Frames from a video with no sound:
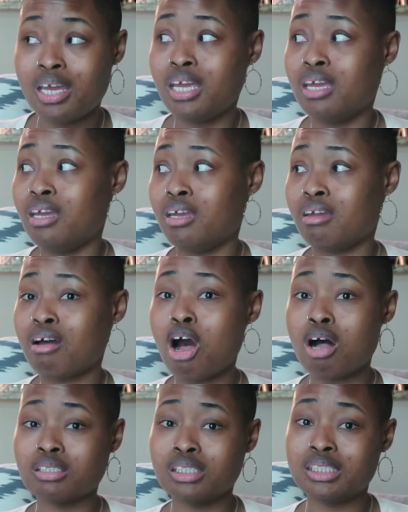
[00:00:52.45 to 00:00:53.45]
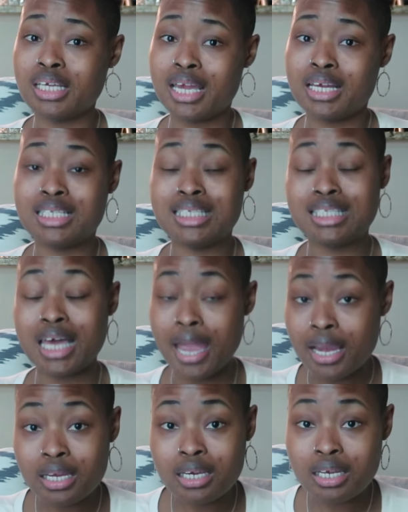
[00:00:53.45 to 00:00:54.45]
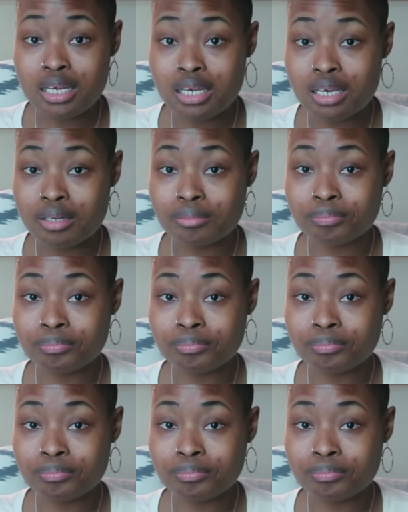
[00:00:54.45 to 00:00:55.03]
It causes anxiety.